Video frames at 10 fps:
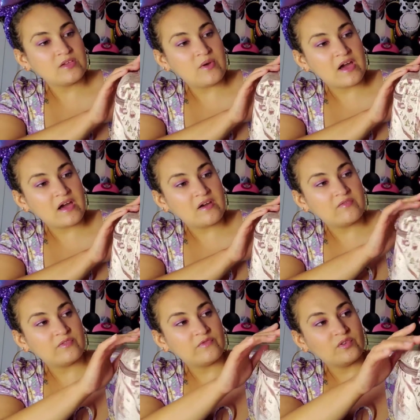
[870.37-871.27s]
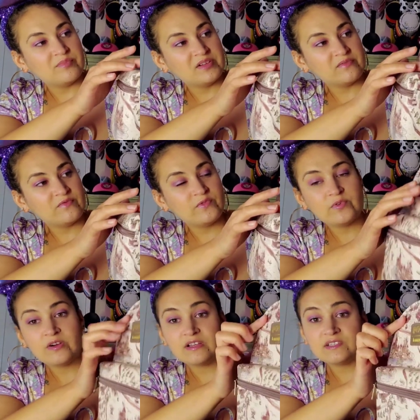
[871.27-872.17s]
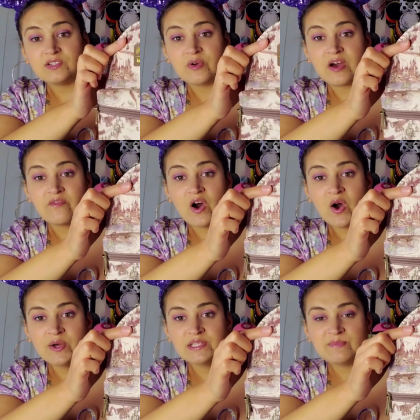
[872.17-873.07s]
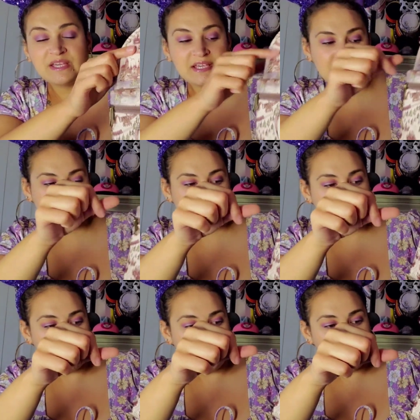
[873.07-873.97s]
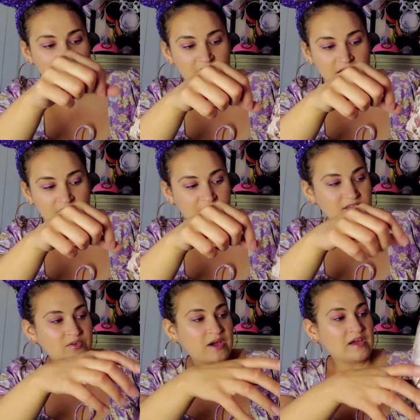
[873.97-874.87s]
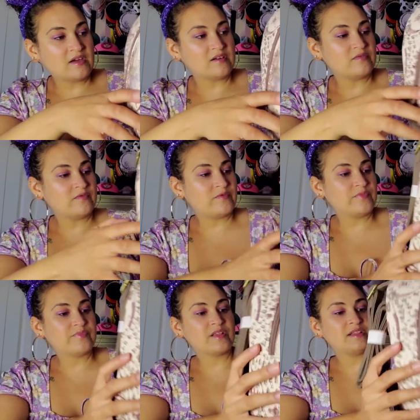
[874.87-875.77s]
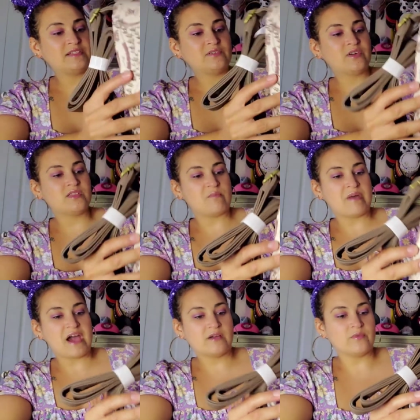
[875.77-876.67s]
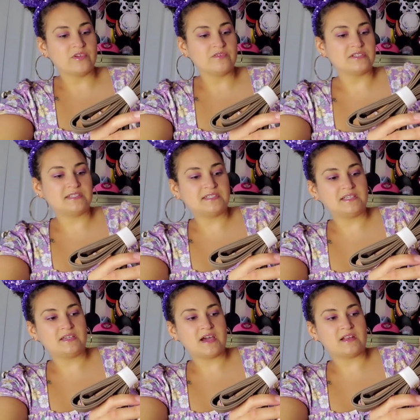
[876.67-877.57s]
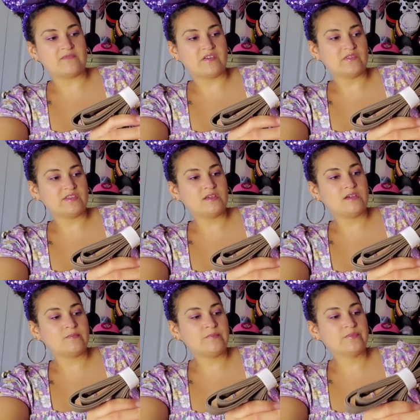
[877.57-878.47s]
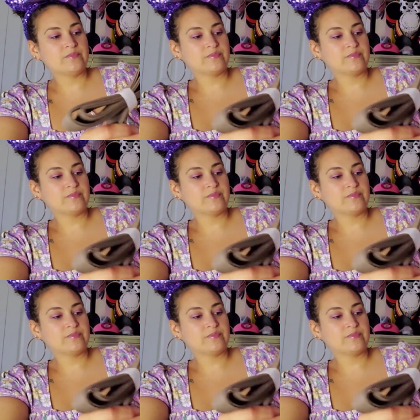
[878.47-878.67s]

you have the Forbidden Forest, you have Hogsmeade, uh, you have let's look on the back where you can see kind of everything.